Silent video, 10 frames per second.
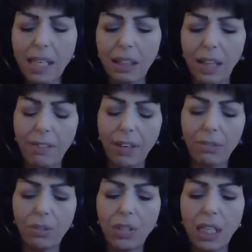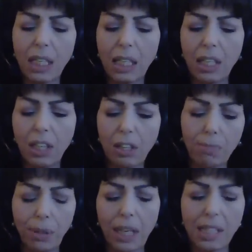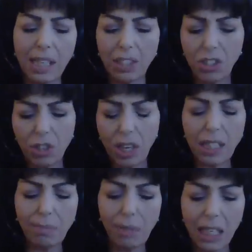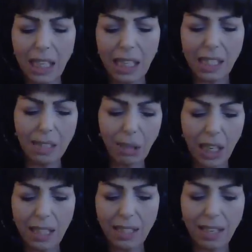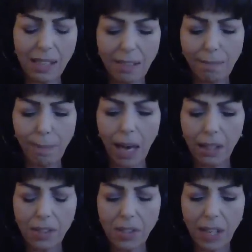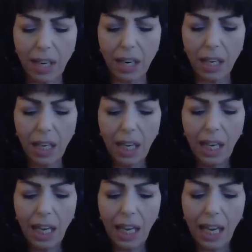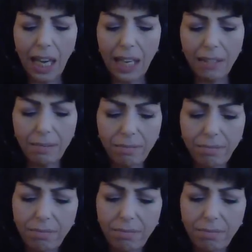and a life and a routine in another place, and it's trying to maintain some kind of sense of balance there, and